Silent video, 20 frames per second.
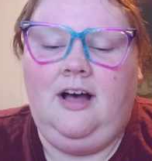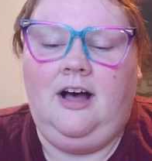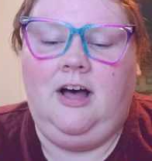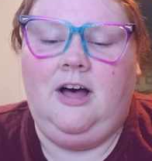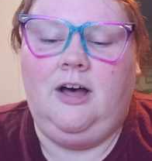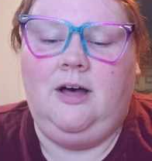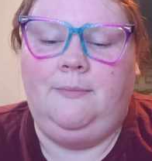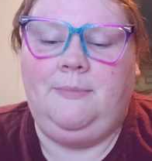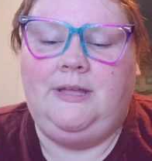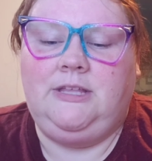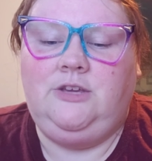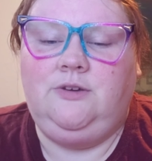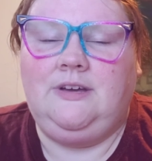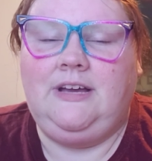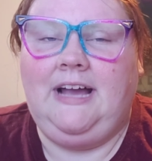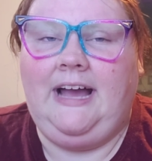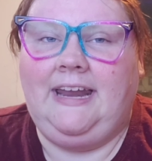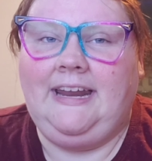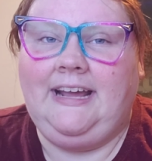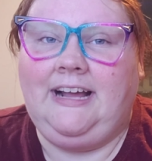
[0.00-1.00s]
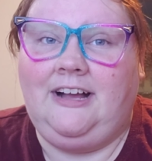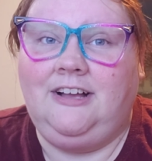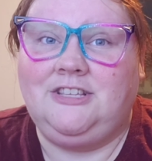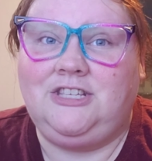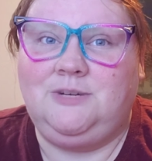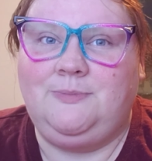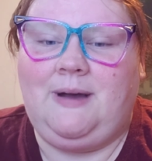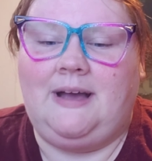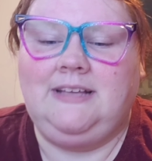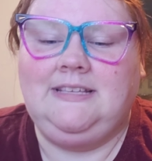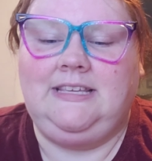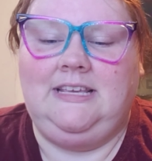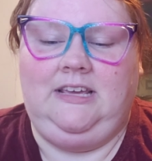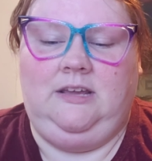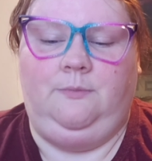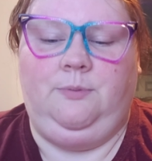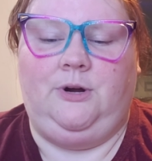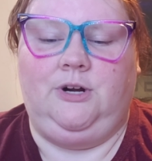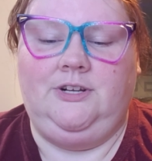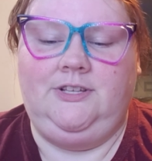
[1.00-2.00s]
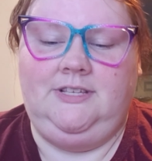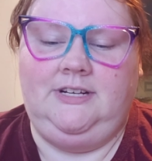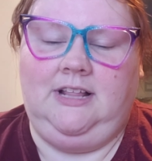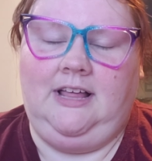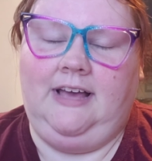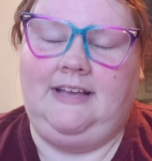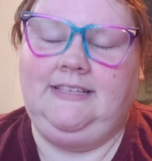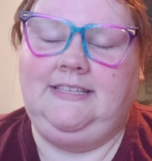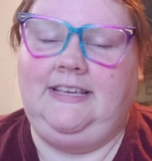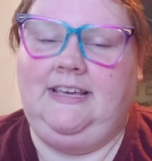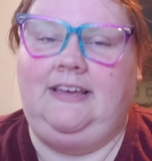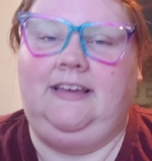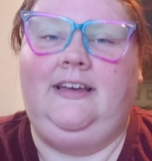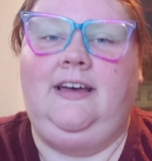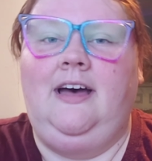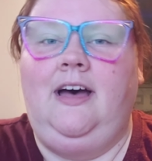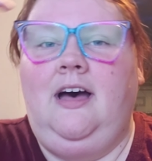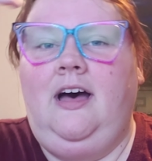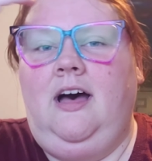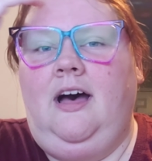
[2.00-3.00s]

and you can kind of customize it and personalize it.